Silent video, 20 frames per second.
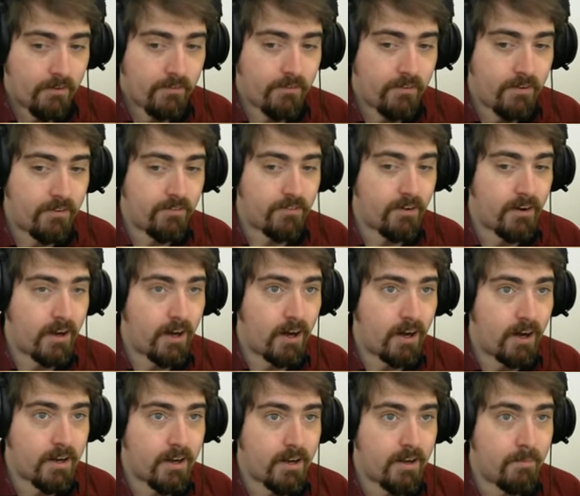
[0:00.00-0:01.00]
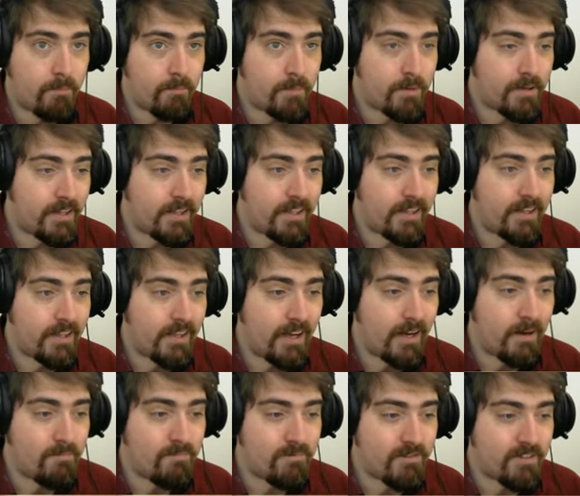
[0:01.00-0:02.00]
Furfa are completely
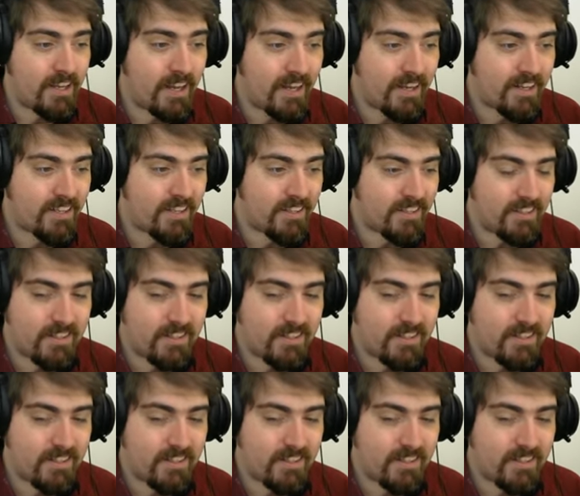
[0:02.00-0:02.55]
unprotected.